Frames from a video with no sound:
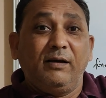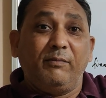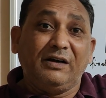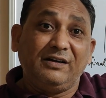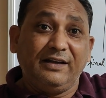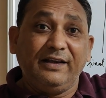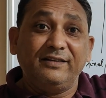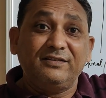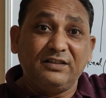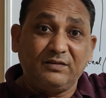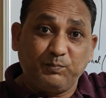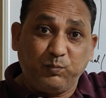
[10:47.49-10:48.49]
But
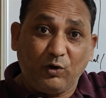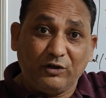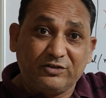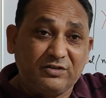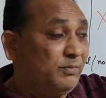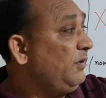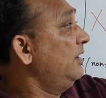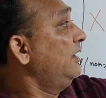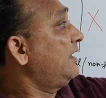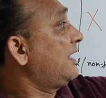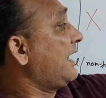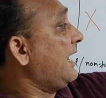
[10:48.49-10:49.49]
is it possible,